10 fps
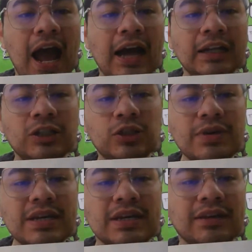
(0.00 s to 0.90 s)
a
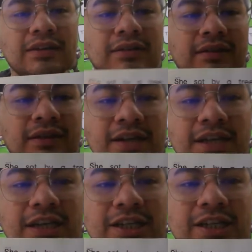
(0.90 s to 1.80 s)
tree.
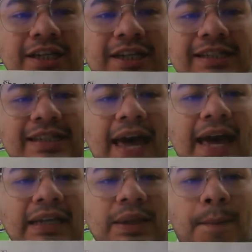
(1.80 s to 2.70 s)
She
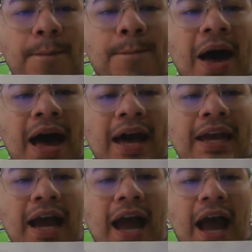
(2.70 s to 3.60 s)
sat by
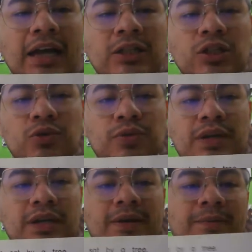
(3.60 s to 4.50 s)
a tree.
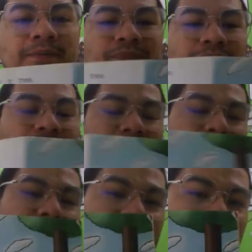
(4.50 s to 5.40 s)

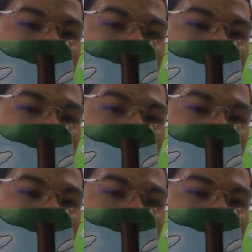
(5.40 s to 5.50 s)
There